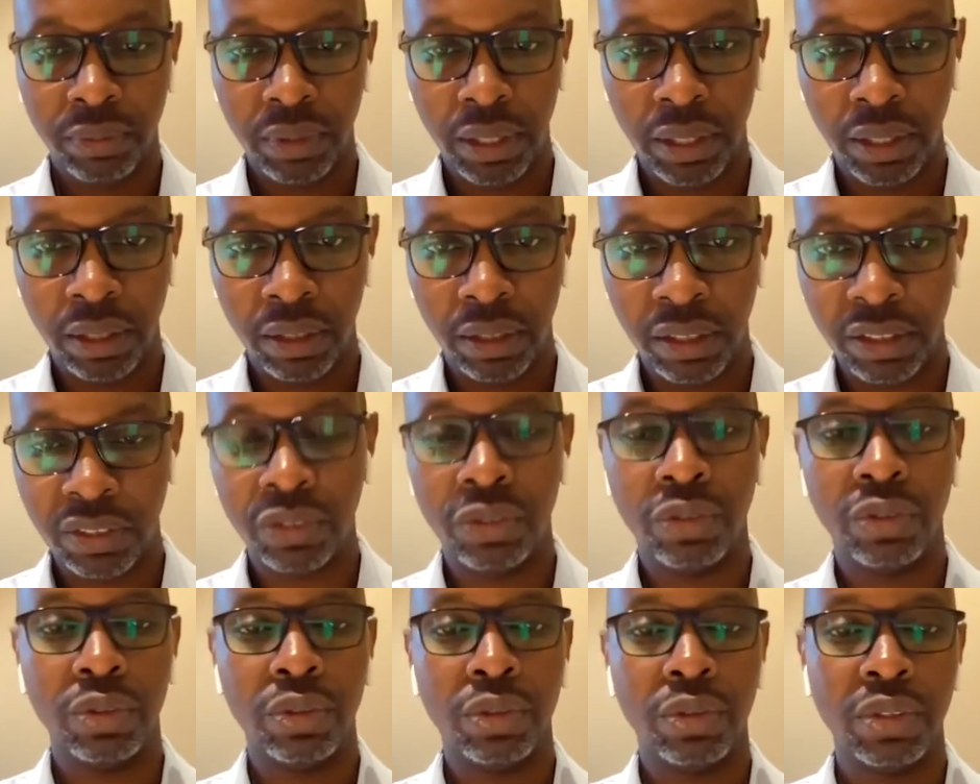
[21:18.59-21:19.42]
And yes,
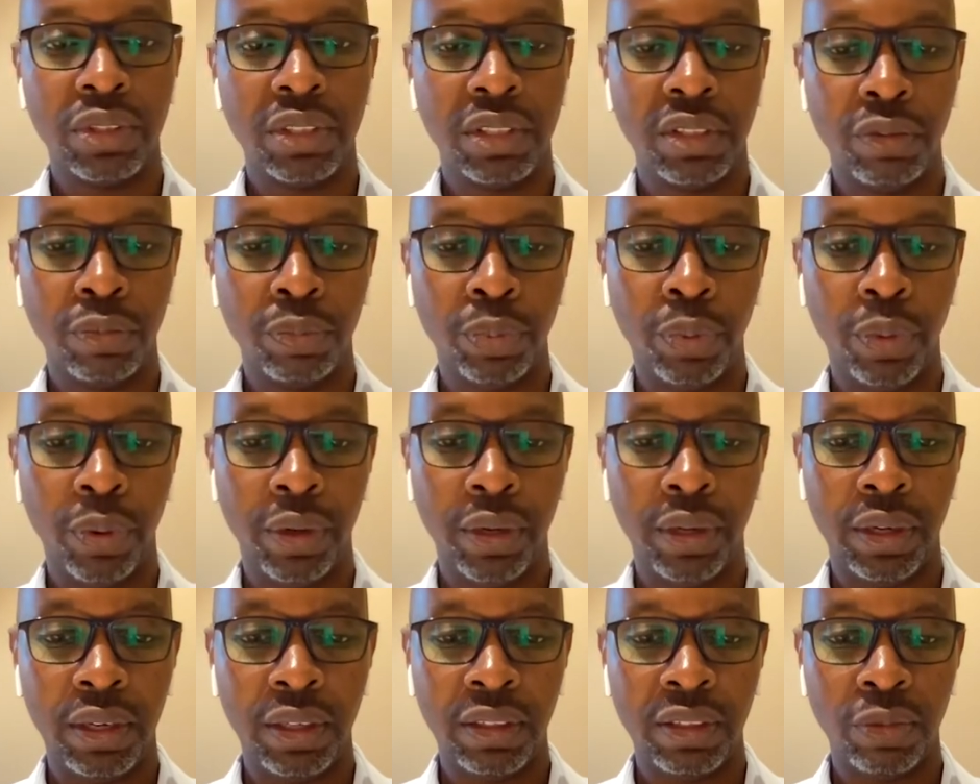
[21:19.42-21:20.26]
to, to Steve's
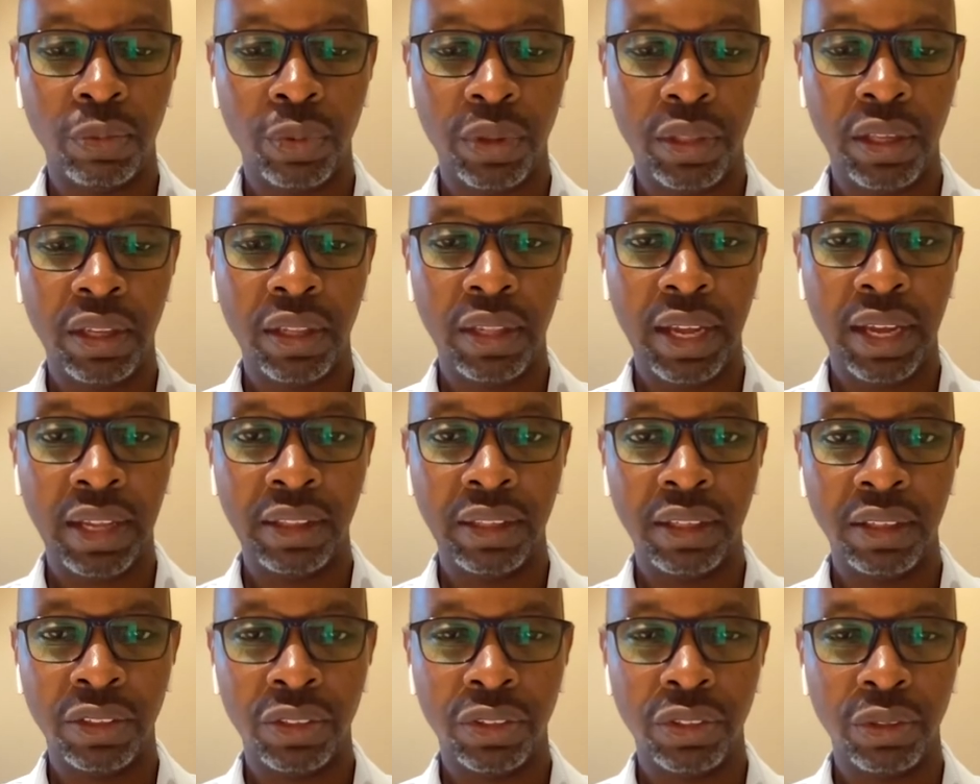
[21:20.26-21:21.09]
point, yes, within that,
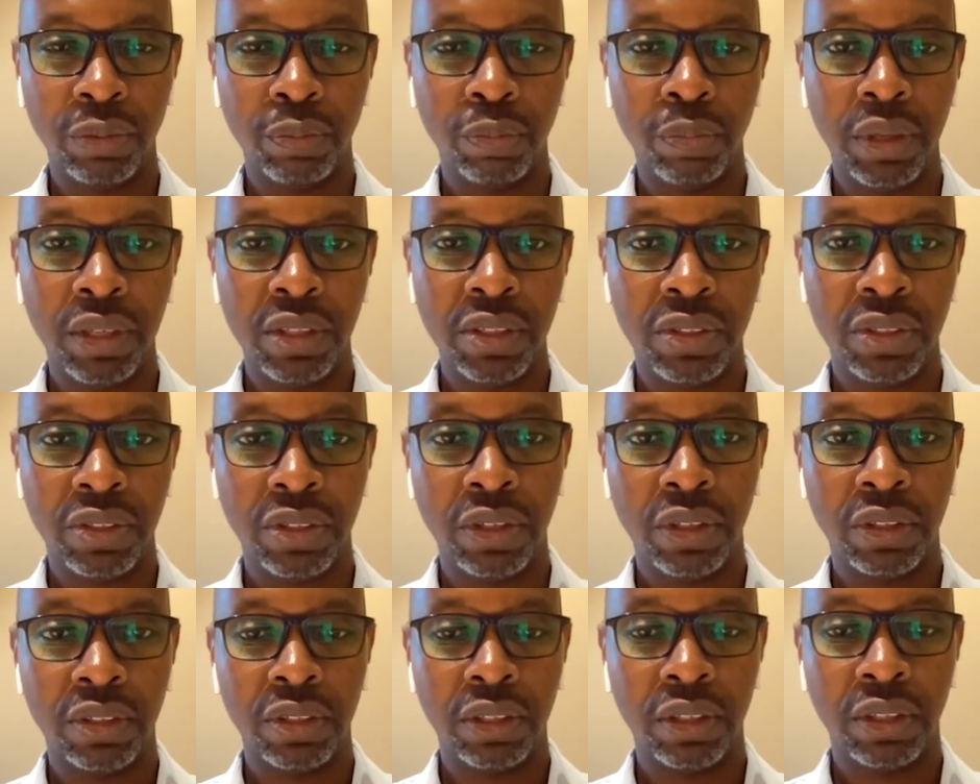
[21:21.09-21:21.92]
there should be
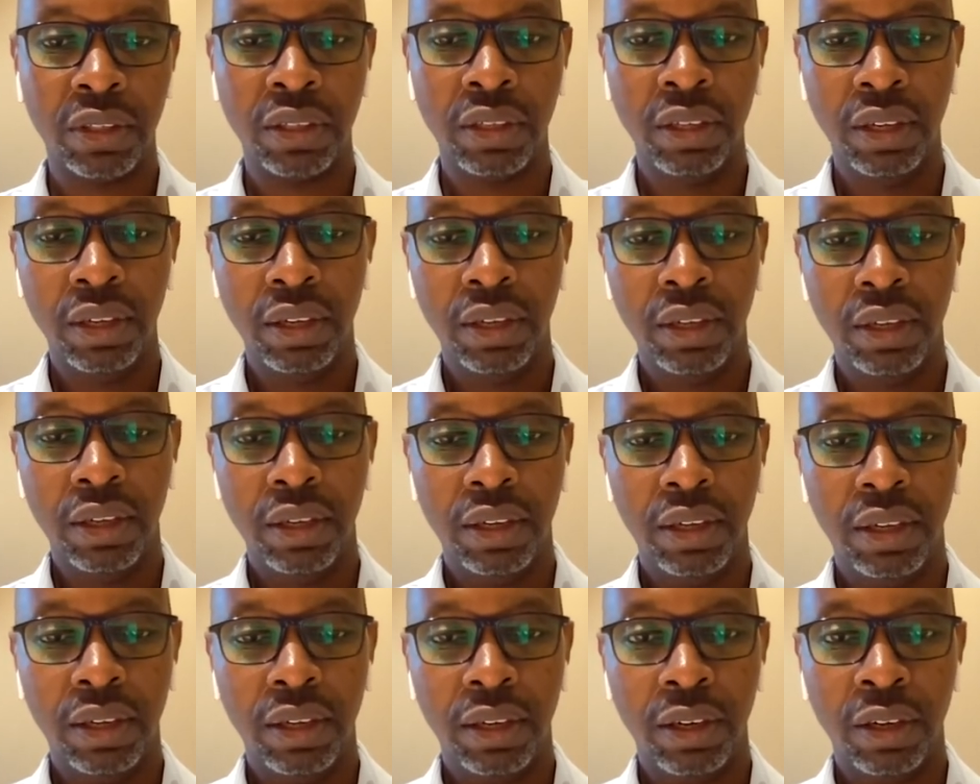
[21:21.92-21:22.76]
certain
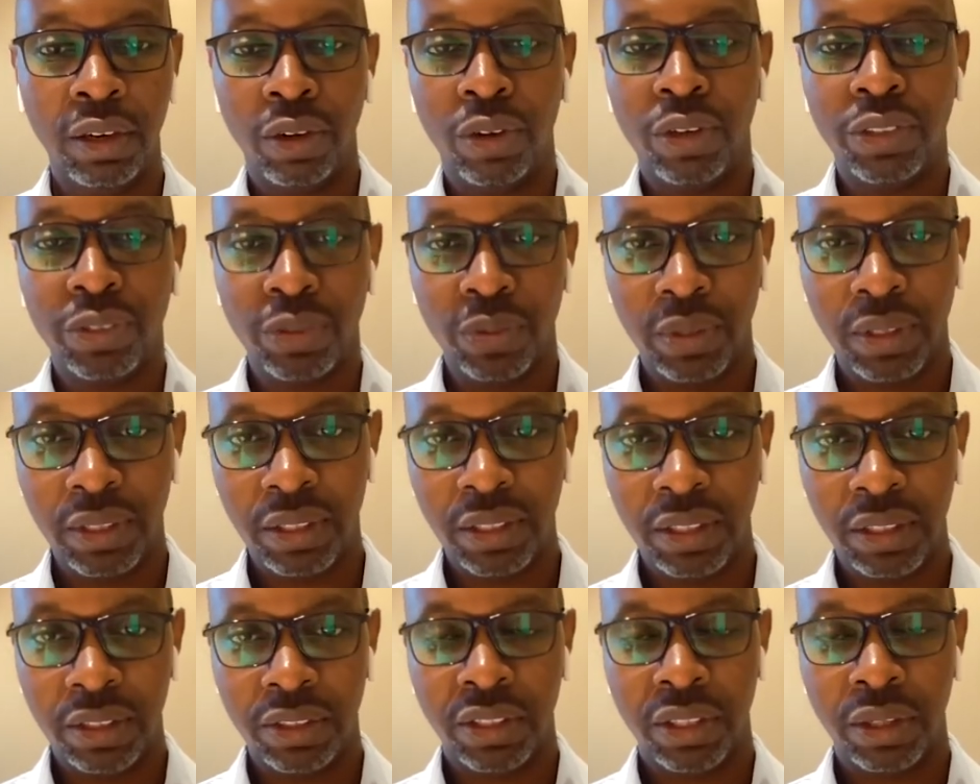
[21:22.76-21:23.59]
uh, clauses within
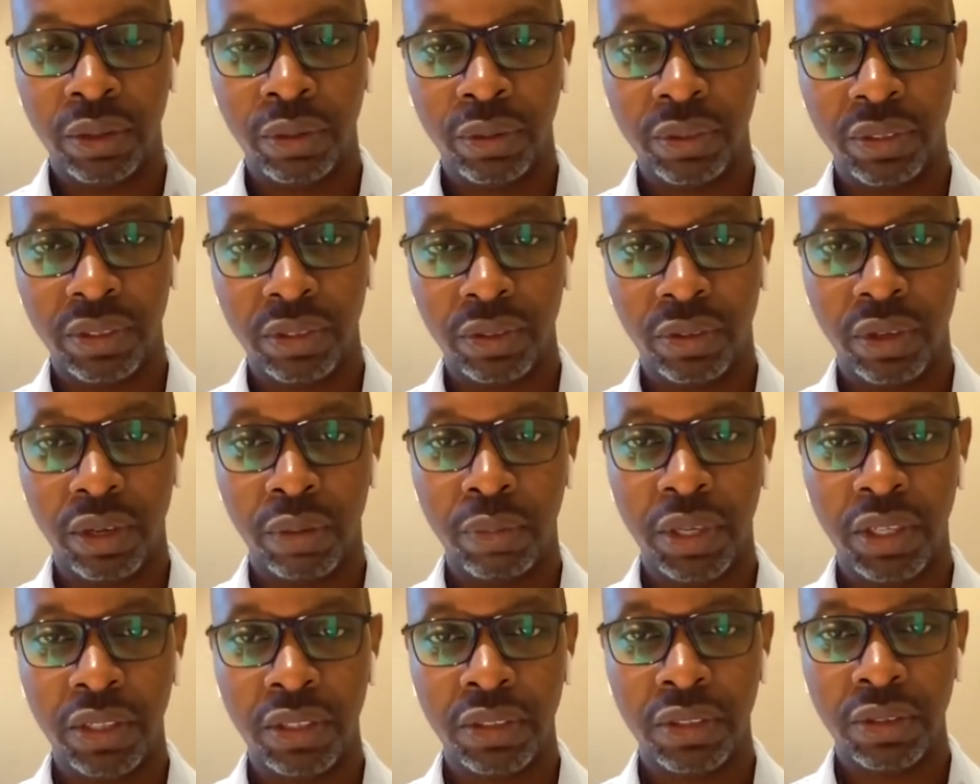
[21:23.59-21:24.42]
the shareholders
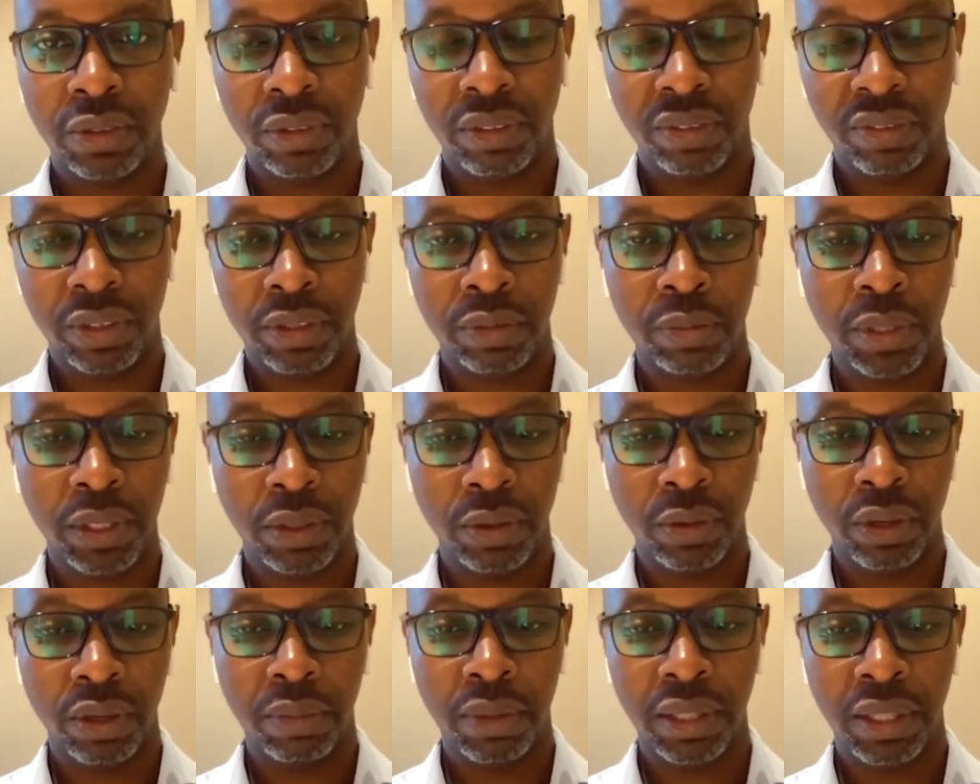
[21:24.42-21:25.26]
agreement or the investment
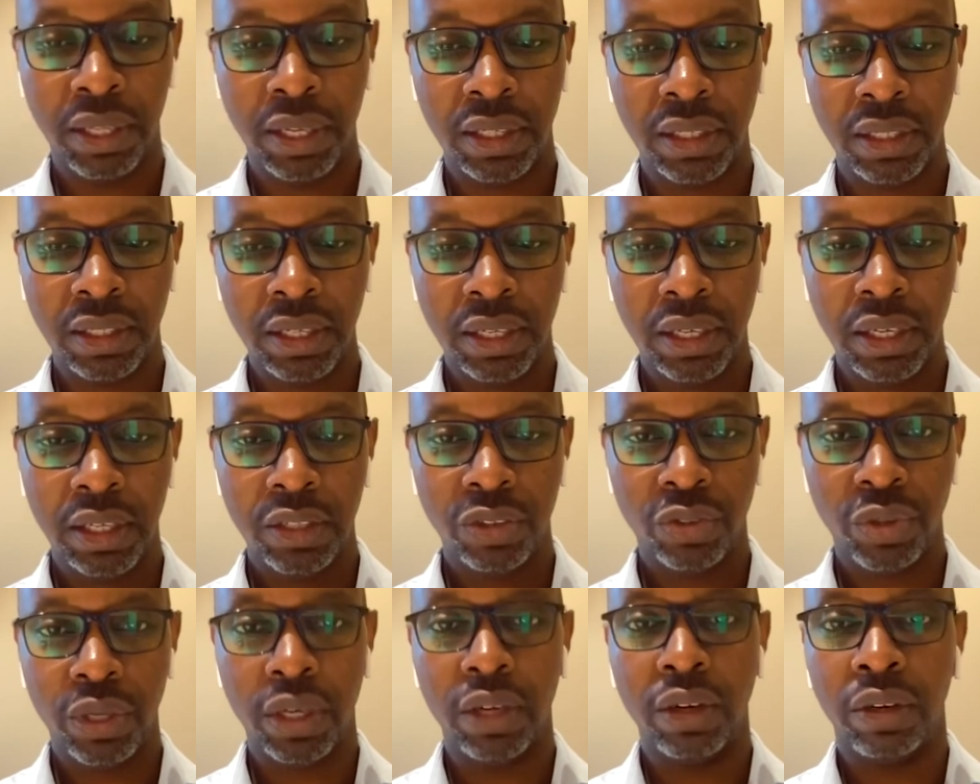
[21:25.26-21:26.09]
agreement that
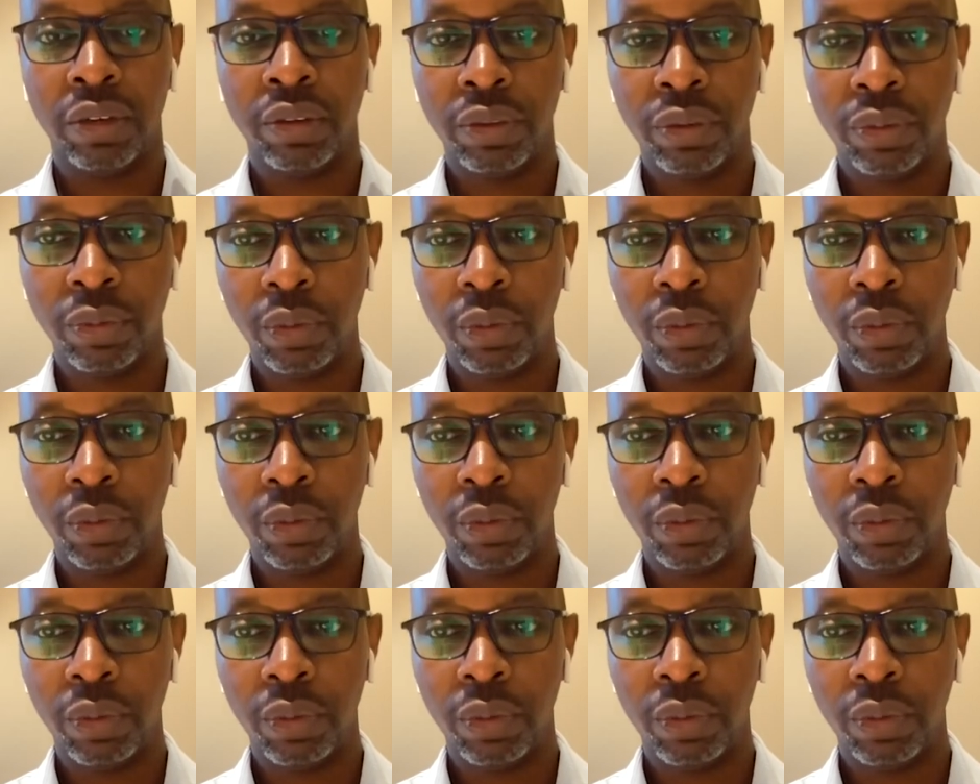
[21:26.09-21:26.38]
trigger.